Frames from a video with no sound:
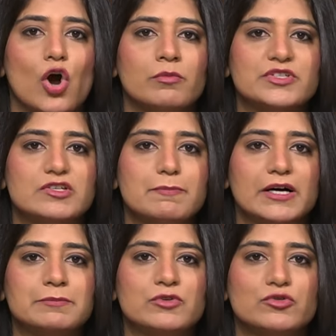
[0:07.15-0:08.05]
The Commerce
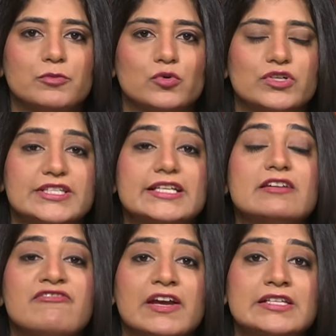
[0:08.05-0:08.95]
Department
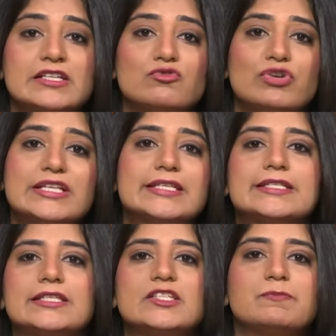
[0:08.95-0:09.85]
reported significant
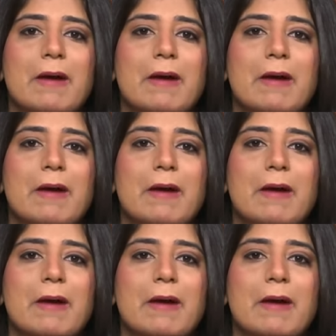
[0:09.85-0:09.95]
increases